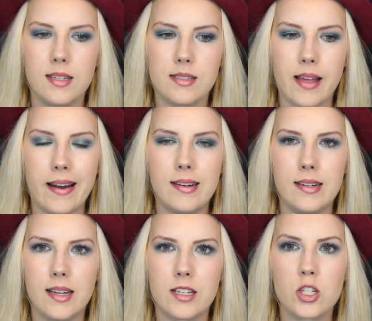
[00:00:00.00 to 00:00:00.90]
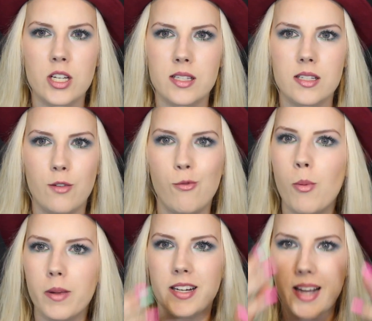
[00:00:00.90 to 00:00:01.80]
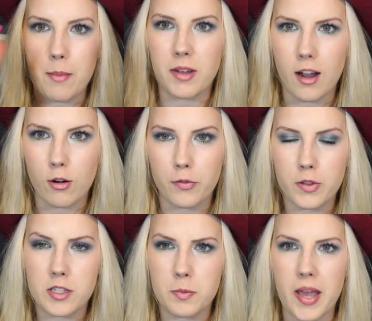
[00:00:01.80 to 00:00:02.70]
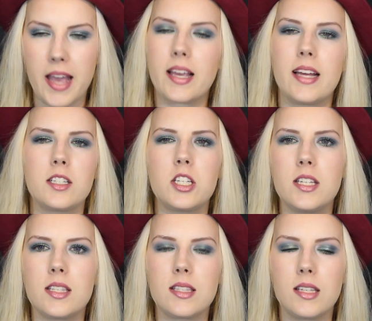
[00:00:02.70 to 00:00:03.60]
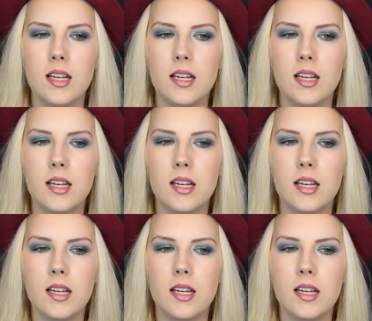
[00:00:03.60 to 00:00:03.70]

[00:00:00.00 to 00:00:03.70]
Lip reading: suddenly there's just a woman coming out of this bag, and she's